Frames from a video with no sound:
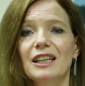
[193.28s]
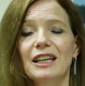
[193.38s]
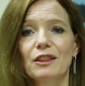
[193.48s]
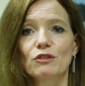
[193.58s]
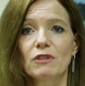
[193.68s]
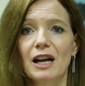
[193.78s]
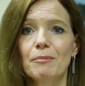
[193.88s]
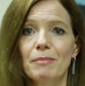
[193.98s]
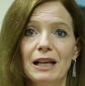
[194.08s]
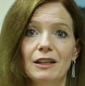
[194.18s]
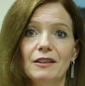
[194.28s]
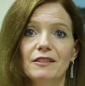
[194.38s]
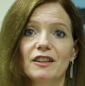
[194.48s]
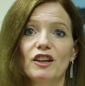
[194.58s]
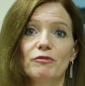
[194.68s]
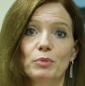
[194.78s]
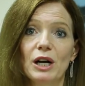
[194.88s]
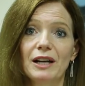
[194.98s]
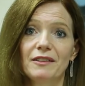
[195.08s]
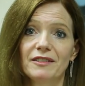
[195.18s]
can get the right balance of
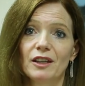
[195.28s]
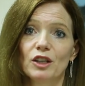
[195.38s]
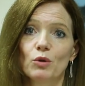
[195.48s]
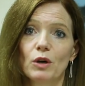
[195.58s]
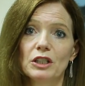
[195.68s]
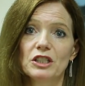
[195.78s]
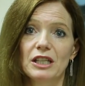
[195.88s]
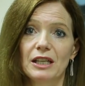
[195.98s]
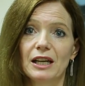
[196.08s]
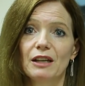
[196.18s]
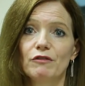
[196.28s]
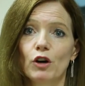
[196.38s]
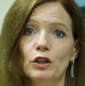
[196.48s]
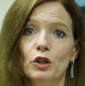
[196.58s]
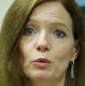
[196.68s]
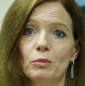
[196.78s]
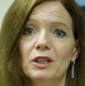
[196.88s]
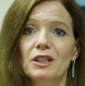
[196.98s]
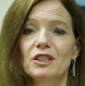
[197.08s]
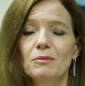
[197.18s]
price, quality and volume
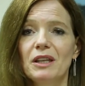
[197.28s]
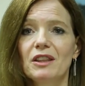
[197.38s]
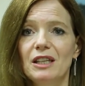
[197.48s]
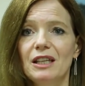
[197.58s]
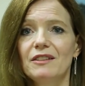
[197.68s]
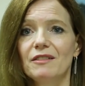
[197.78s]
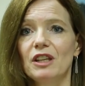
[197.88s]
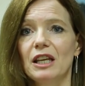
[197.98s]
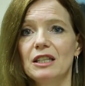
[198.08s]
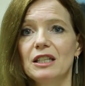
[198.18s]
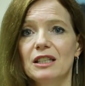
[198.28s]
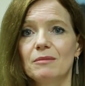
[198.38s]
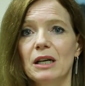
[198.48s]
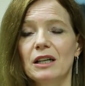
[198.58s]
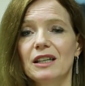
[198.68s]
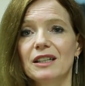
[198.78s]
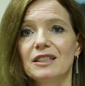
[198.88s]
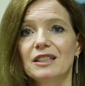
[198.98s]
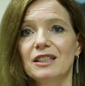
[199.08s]
to meet the needs of the Indian market.